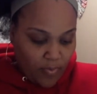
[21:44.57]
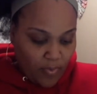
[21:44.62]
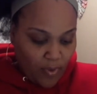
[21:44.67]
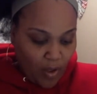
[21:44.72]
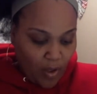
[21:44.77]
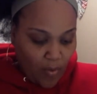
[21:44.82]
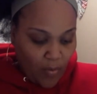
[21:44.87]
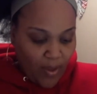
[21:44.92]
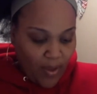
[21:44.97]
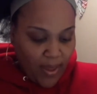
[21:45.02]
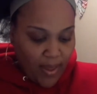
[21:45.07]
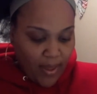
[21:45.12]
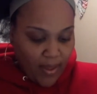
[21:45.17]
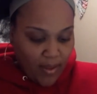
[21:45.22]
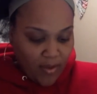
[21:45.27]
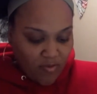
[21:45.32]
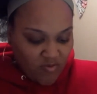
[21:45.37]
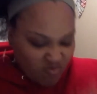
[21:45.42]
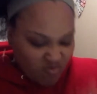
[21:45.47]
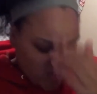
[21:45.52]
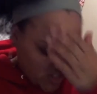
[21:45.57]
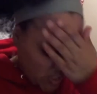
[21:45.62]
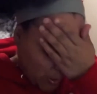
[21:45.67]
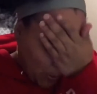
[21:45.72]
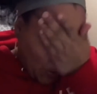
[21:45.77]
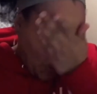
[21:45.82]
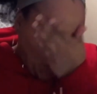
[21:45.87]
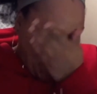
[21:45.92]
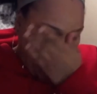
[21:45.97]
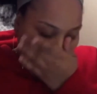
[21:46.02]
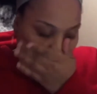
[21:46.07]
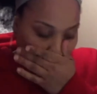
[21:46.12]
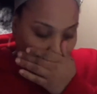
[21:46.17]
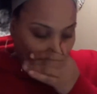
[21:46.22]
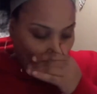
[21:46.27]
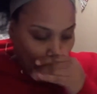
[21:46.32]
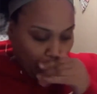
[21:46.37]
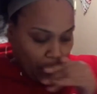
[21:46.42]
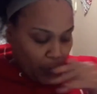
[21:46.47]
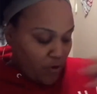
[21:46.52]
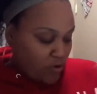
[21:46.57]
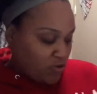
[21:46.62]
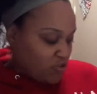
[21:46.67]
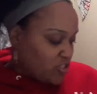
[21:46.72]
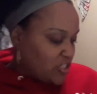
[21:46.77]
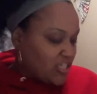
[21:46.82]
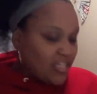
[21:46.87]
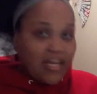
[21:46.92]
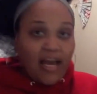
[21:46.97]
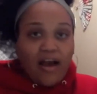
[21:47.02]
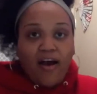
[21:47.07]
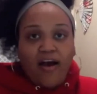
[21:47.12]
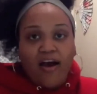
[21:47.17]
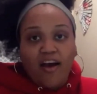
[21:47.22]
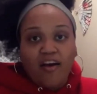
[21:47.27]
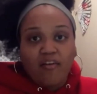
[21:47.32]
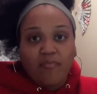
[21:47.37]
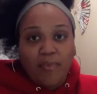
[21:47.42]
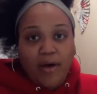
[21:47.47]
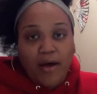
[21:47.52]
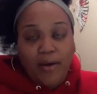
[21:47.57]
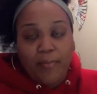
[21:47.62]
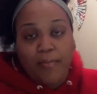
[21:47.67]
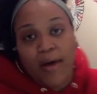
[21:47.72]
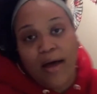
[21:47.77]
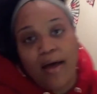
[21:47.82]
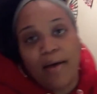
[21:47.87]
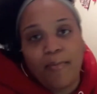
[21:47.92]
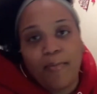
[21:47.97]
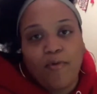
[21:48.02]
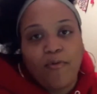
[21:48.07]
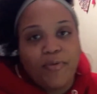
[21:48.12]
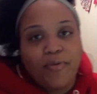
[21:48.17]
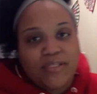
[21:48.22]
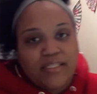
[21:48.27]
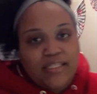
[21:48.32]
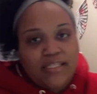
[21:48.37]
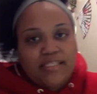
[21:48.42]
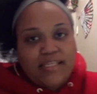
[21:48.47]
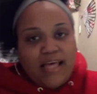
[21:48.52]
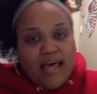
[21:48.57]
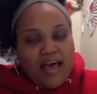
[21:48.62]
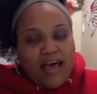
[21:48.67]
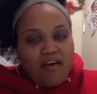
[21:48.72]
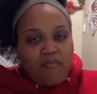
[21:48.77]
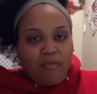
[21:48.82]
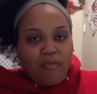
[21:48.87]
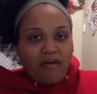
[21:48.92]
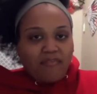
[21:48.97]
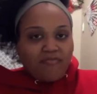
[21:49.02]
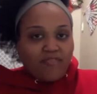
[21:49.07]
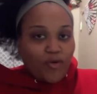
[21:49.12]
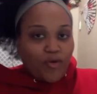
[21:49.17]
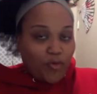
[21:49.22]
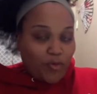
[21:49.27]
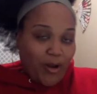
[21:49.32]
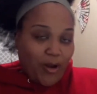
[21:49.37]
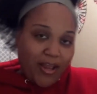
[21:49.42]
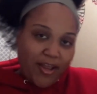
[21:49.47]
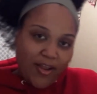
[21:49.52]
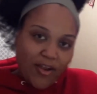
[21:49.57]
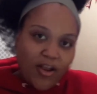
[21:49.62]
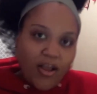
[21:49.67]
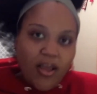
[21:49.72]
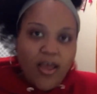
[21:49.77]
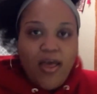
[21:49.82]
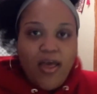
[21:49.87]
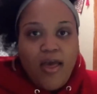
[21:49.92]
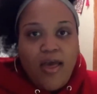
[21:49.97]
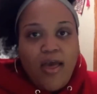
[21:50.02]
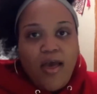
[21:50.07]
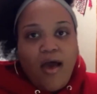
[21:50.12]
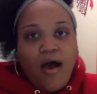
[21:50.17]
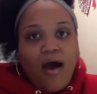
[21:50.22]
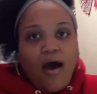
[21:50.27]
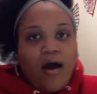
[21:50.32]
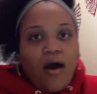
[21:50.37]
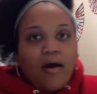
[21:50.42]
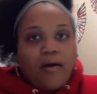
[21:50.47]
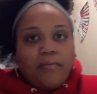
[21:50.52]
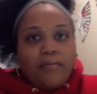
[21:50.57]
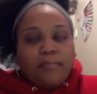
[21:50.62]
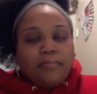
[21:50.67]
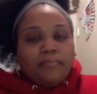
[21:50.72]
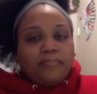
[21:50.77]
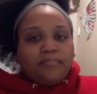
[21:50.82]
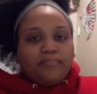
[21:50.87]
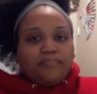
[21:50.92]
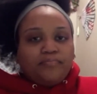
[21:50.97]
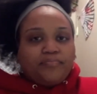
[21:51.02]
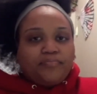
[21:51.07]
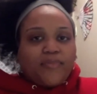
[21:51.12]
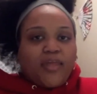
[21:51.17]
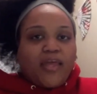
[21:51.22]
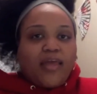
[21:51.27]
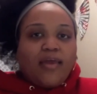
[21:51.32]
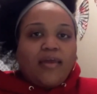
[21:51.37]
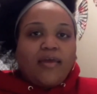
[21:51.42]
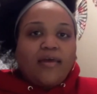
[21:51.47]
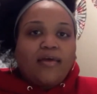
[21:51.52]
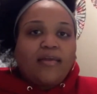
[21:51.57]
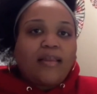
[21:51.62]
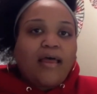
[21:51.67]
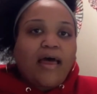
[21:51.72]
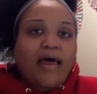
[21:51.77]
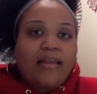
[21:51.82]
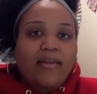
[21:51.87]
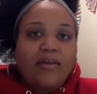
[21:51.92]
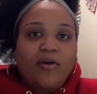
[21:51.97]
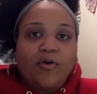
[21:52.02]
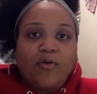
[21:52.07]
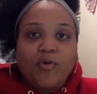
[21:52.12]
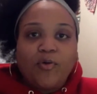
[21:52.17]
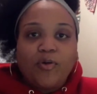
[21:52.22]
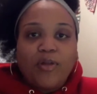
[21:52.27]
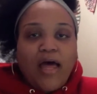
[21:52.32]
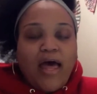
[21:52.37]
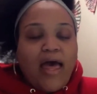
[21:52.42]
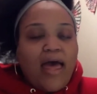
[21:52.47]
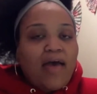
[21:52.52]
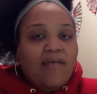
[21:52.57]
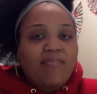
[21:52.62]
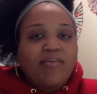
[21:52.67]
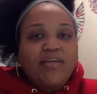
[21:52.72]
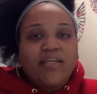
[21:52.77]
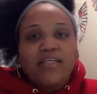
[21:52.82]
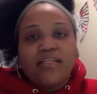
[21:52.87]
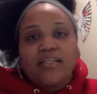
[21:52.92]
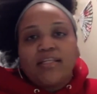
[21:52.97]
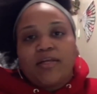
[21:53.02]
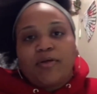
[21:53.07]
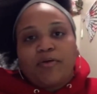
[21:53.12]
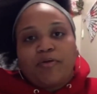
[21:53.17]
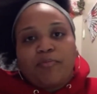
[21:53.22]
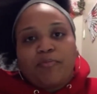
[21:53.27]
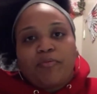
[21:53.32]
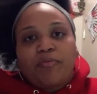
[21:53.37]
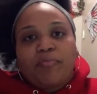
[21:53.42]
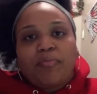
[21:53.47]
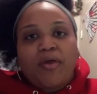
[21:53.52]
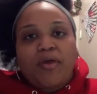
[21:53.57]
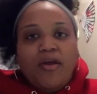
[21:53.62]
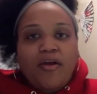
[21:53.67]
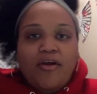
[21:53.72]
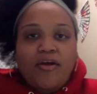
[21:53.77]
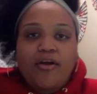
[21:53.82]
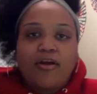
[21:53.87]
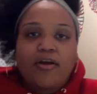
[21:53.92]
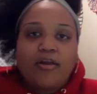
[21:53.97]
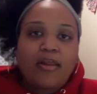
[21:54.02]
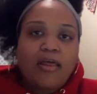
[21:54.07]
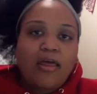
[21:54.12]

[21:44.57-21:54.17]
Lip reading: Okay, so usually I have my Bible, but since I have my phone right here, and I do not have anything prepared,